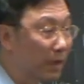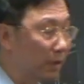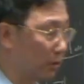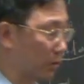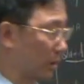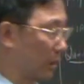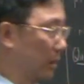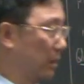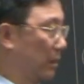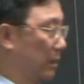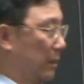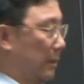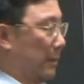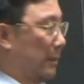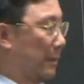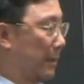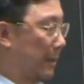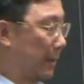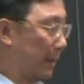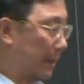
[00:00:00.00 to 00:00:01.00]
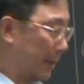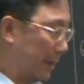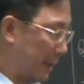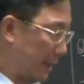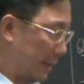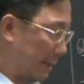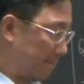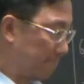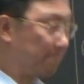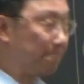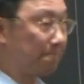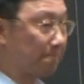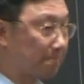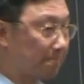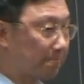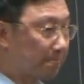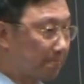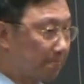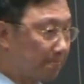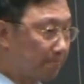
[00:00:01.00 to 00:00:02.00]
Okay, and
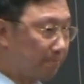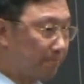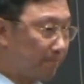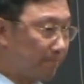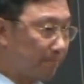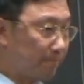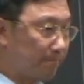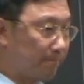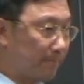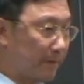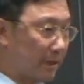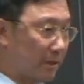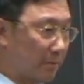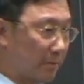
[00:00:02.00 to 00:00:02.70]
there's